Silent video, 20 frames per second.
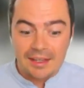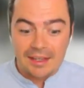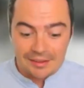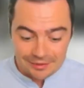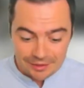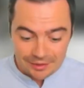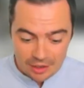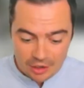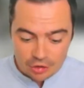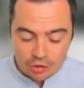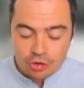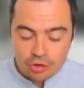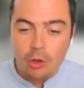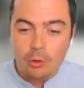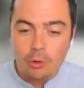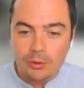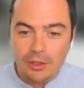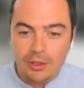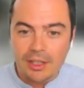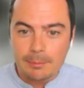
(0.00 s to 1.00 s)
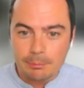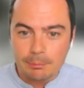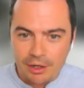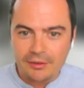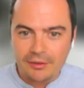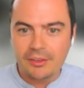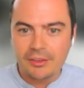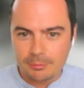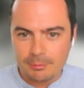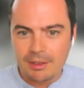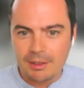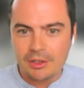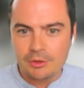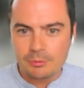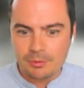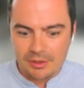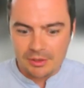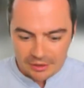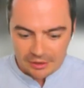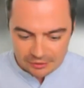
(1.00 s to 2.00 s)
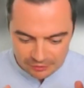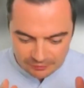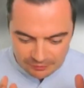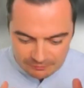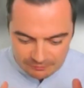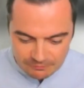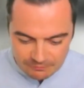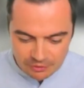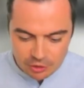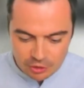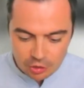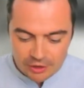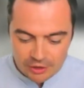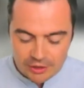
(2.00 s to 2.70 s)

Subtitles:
that is solely practice management, that is